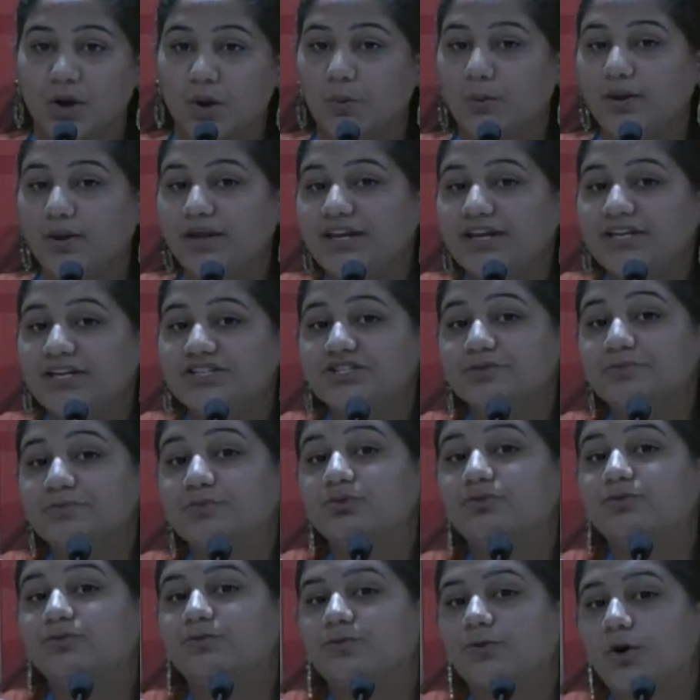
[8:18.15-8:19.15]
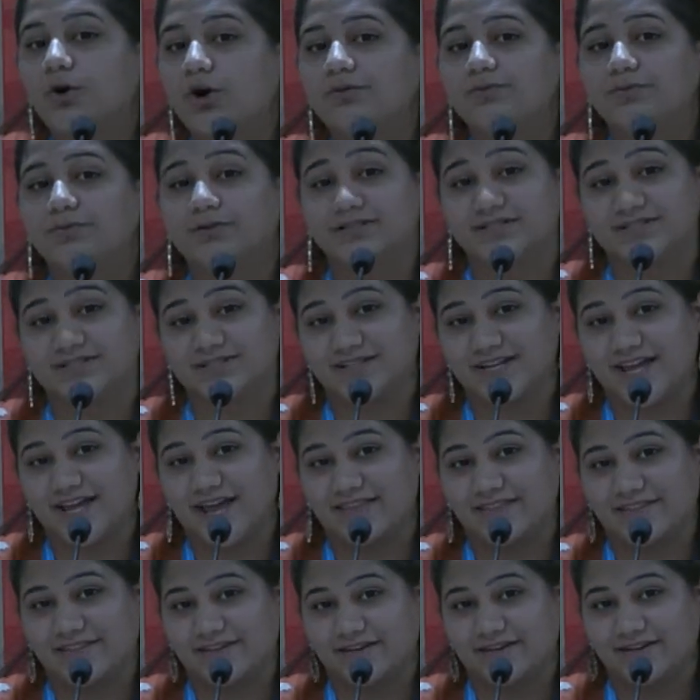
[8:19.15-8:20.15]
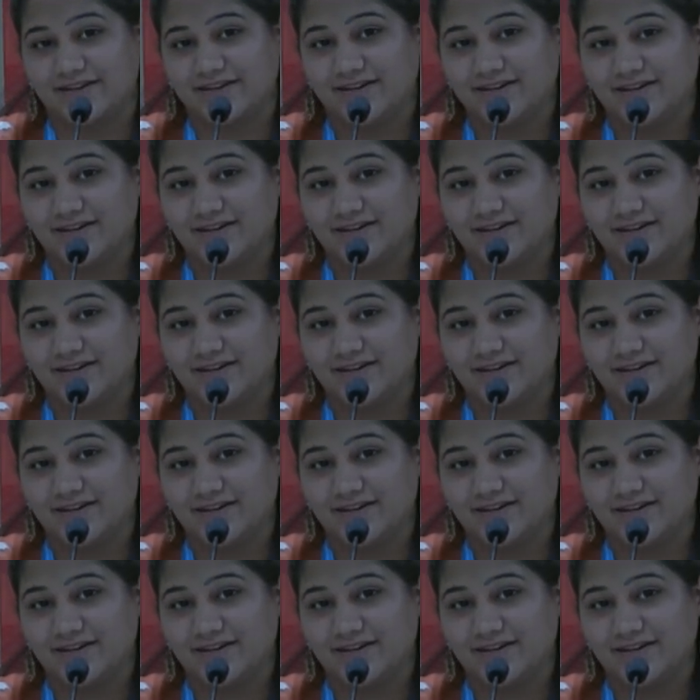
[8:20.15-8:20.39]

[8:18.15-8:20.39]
We need to move forward together.